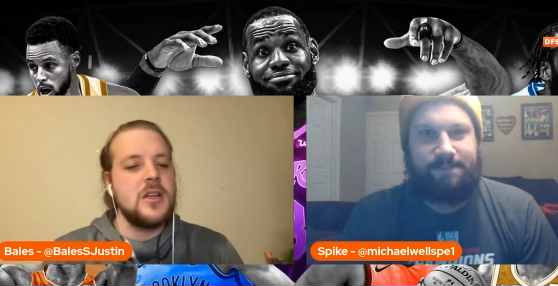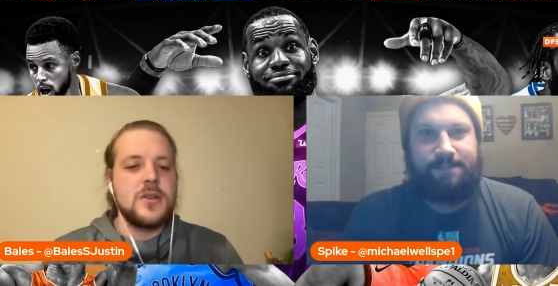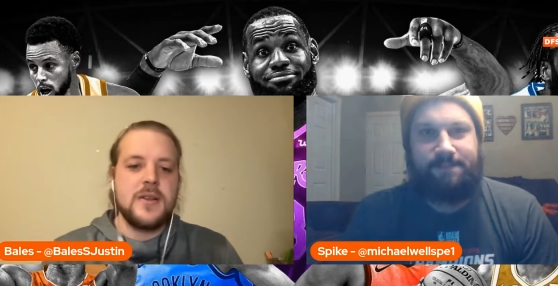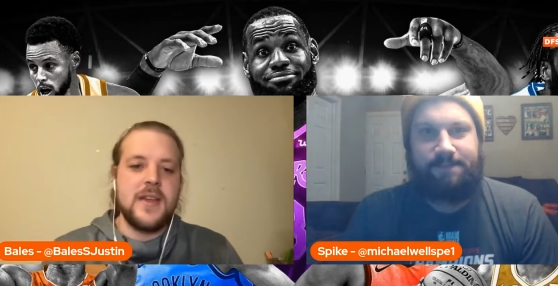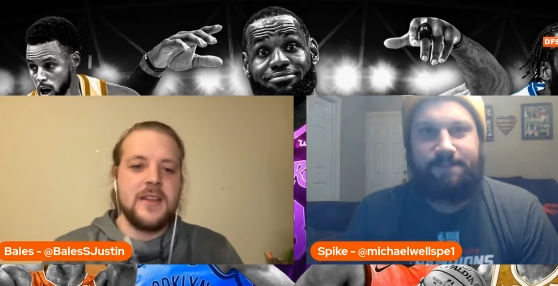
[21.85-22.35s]

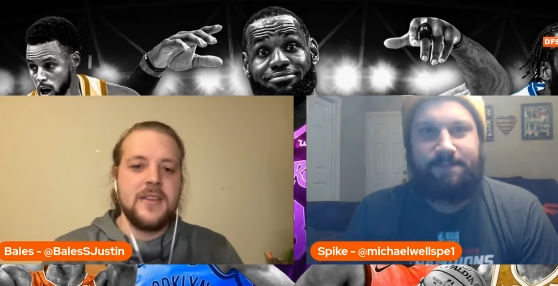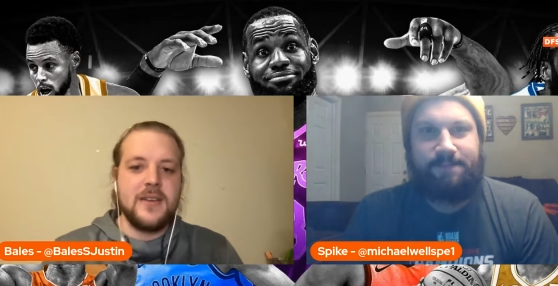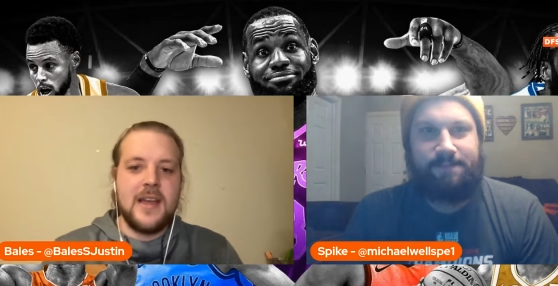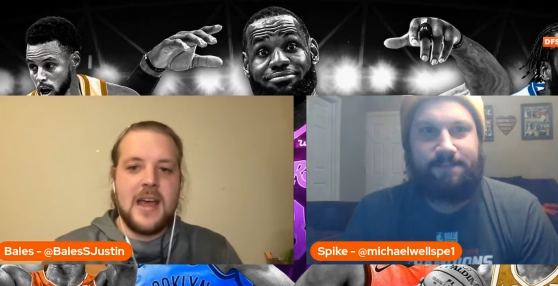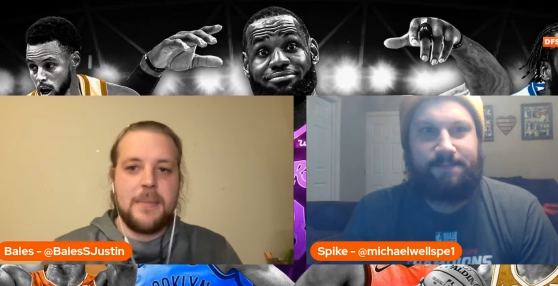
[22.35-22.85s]
Speaker 1: Usually that
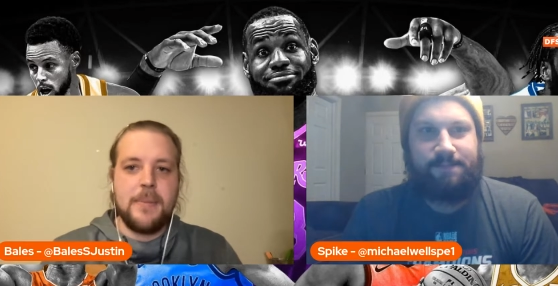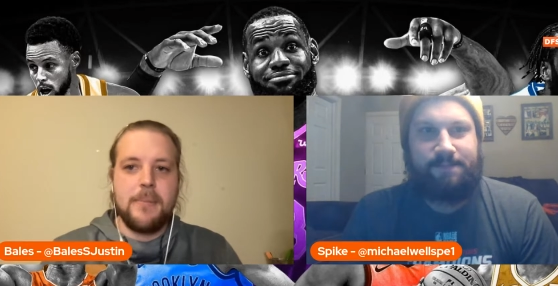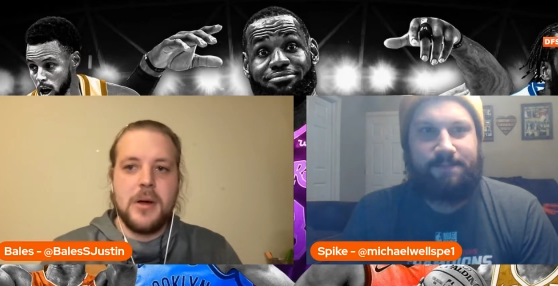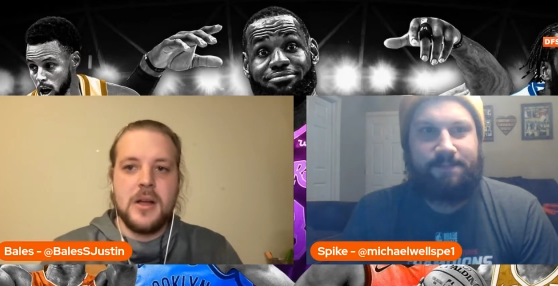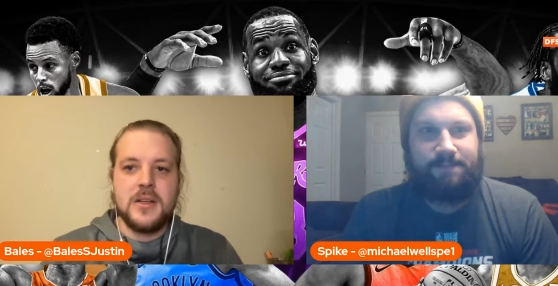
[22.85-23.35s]
doesn't happen,
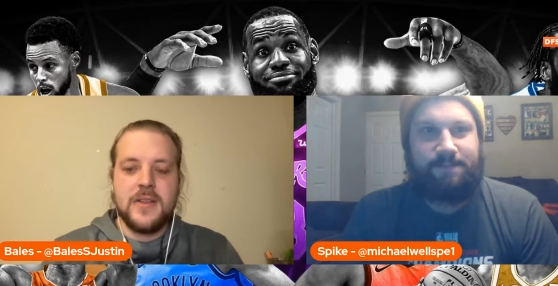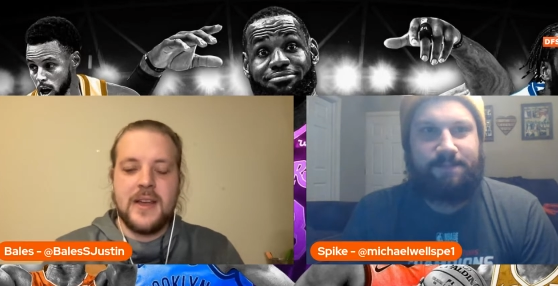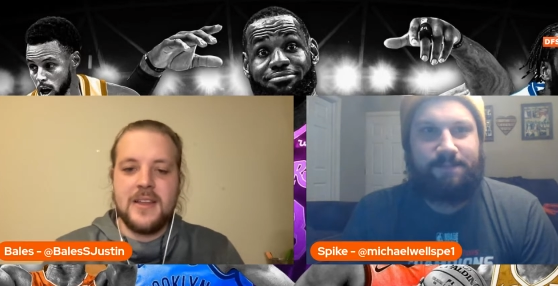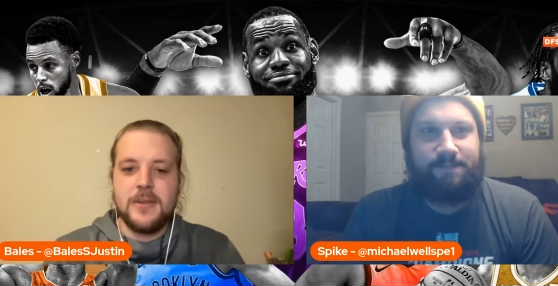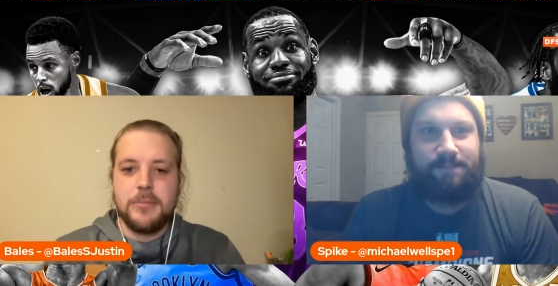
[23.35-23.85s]
but that
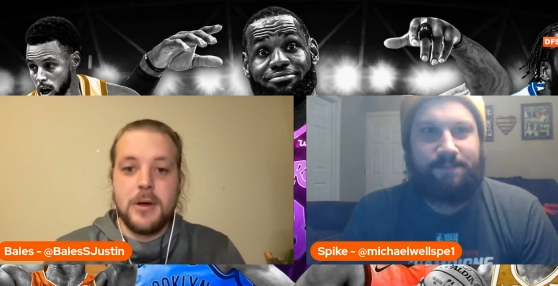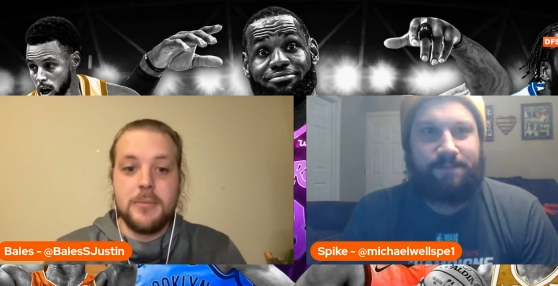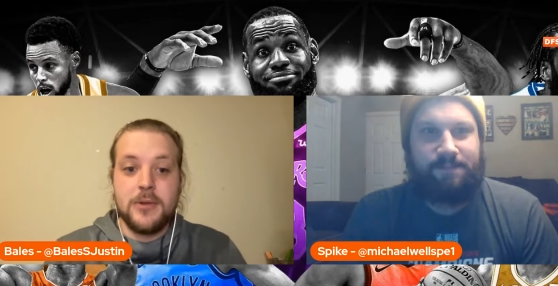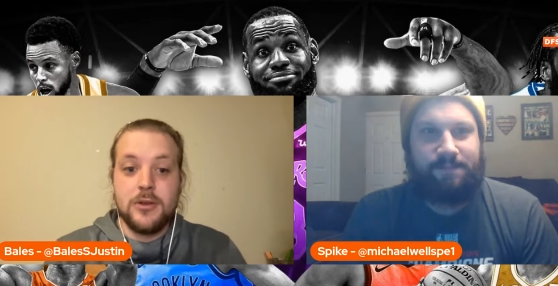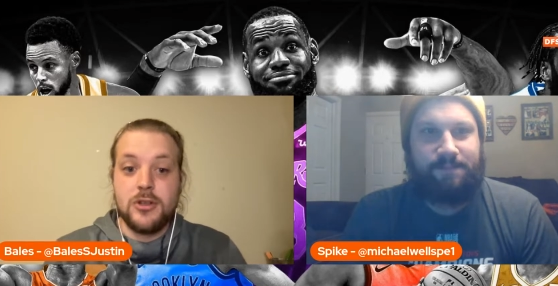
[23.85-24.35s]
has
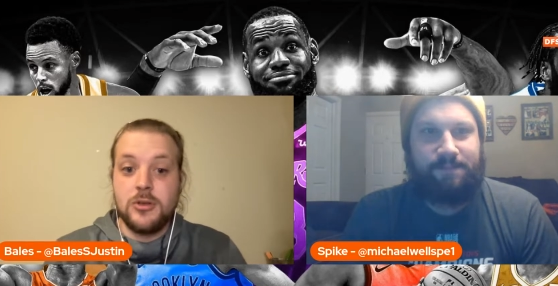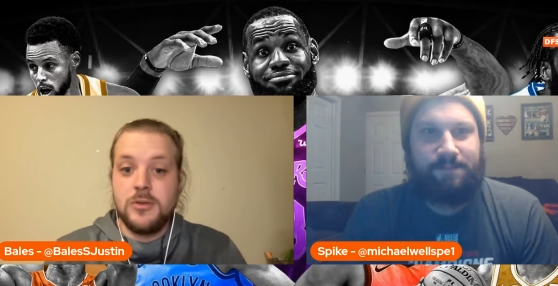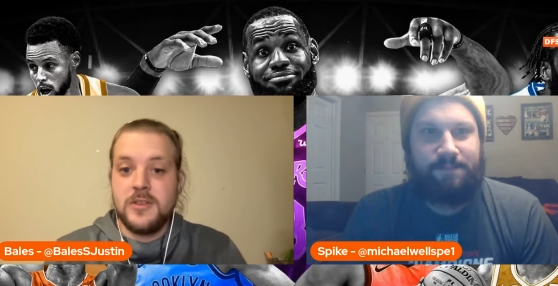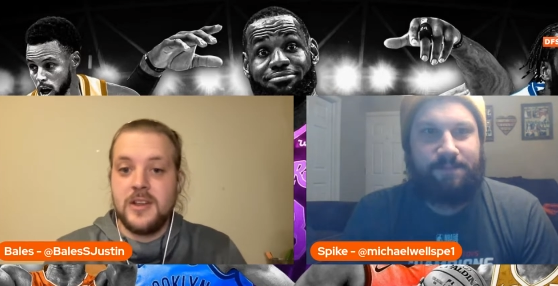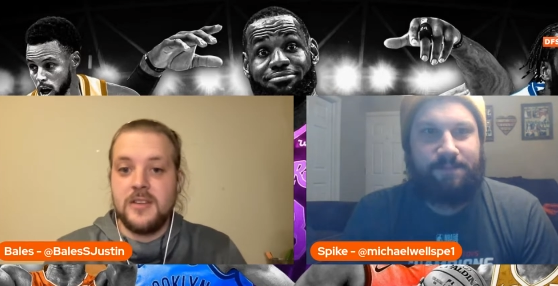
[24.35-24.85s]
bumped the
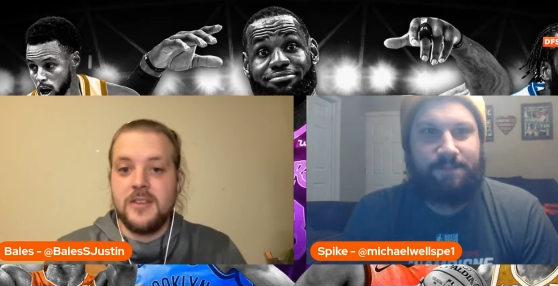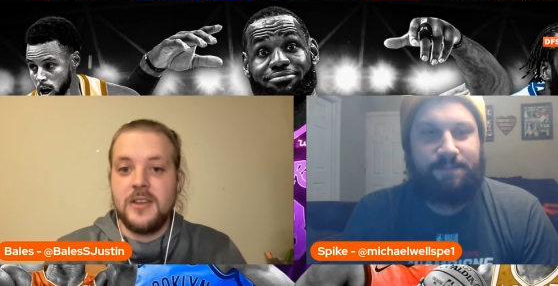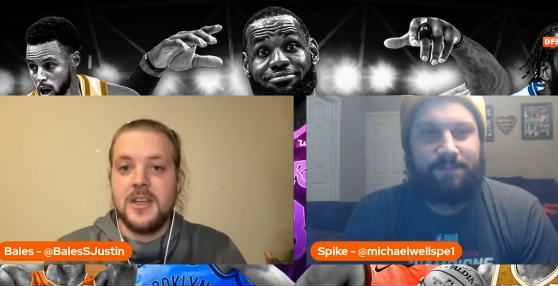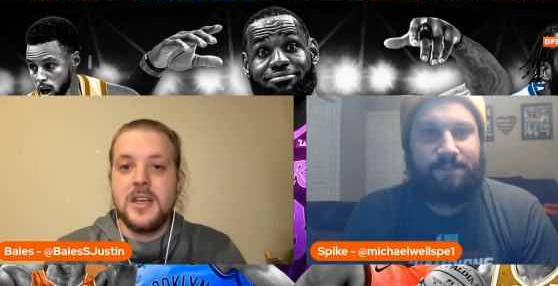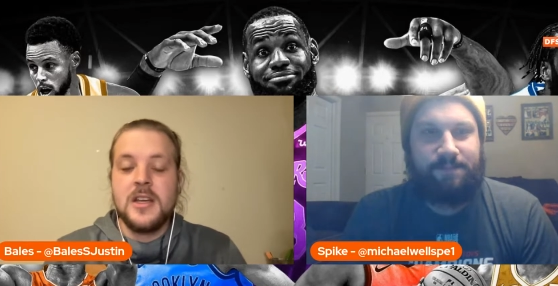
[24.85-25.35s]
Tuesday
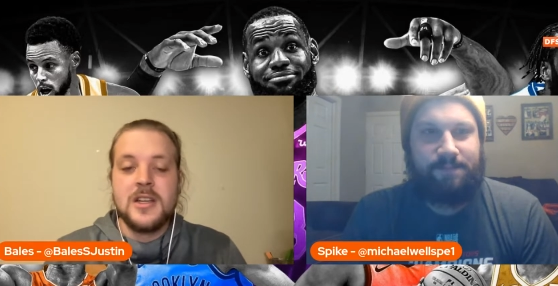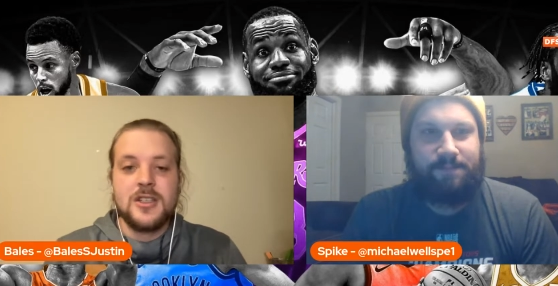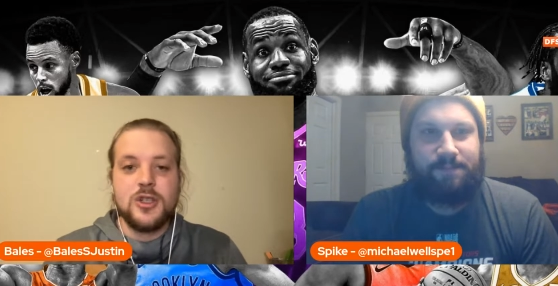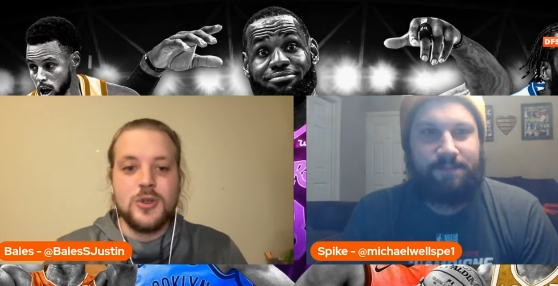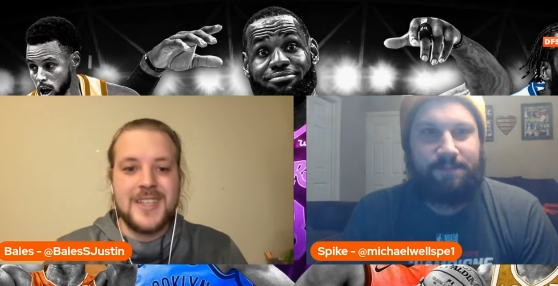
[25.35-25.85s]
slate
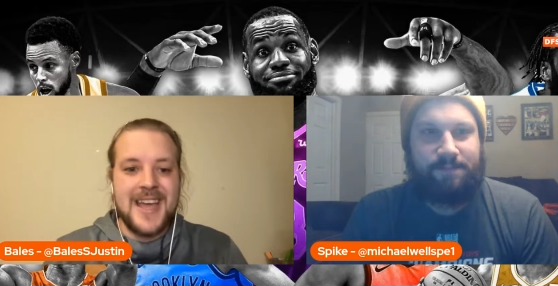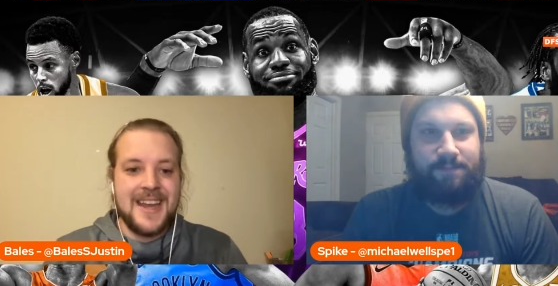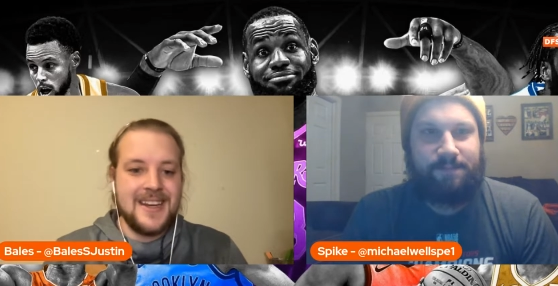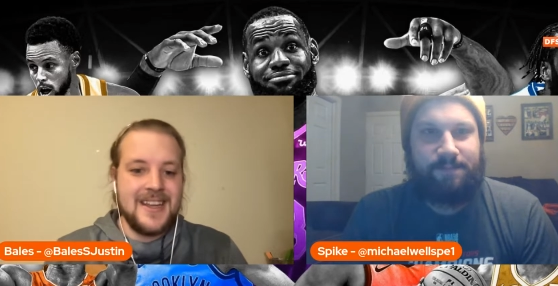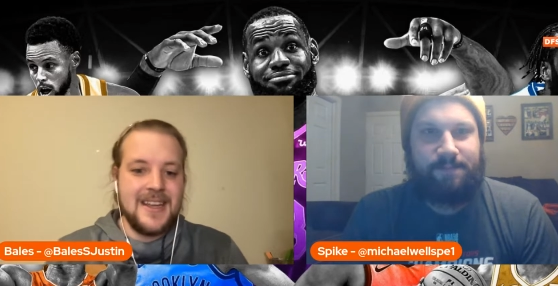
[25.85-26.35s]
to
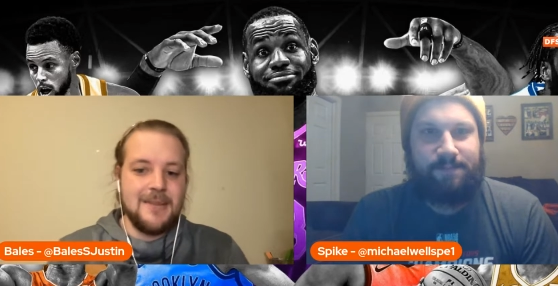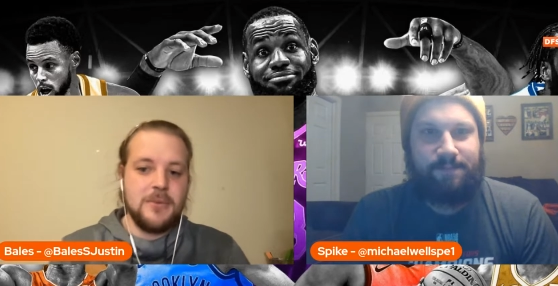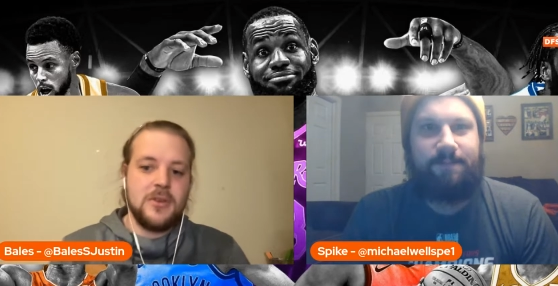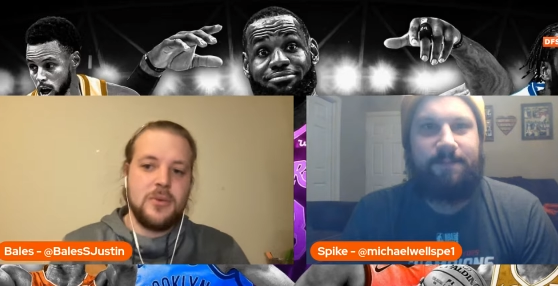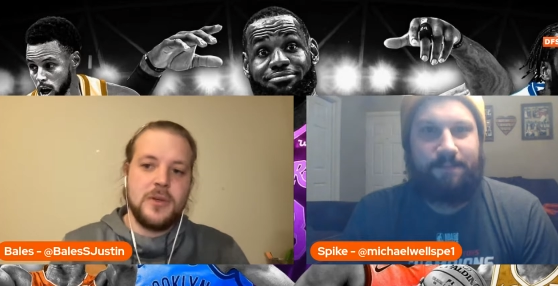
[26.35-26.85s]
ten
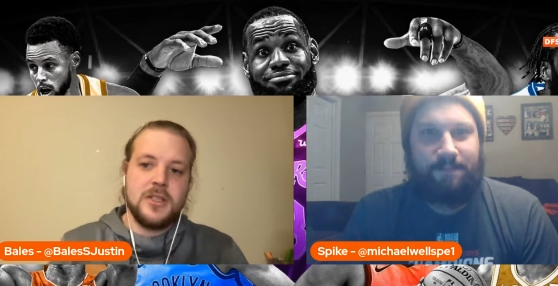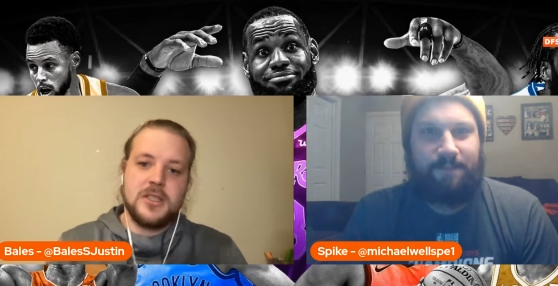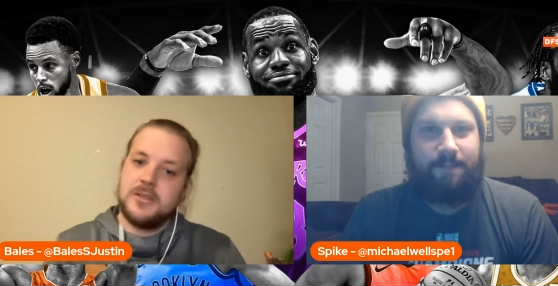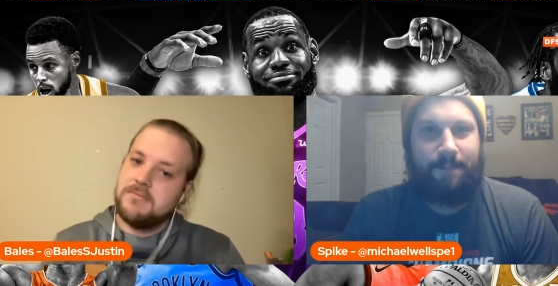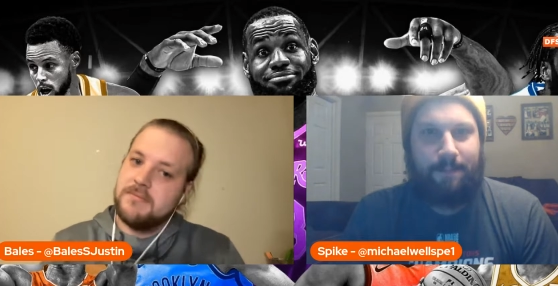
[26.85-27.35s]
games,
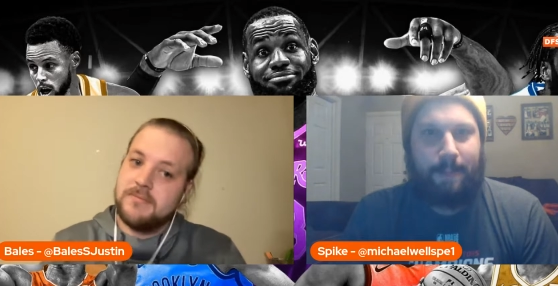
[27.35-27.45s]
which